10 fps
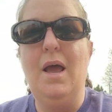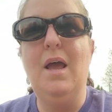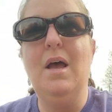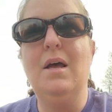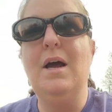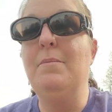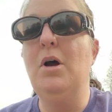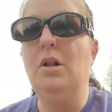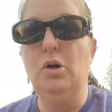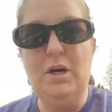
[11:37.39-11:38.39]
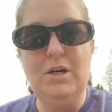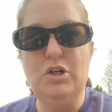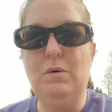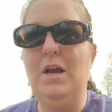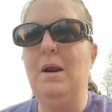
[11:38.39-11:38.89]
and I'm not looking
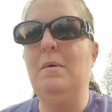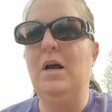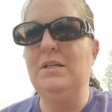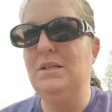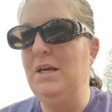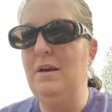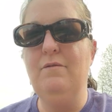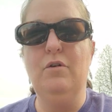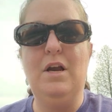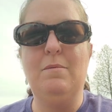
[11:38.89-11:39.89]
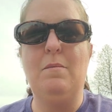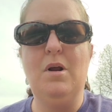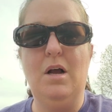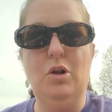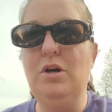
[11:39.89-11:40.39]
to him, I'm not seeking for him, I'm
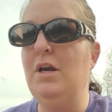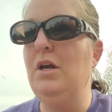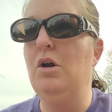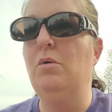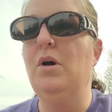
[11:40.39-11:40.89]
not looking,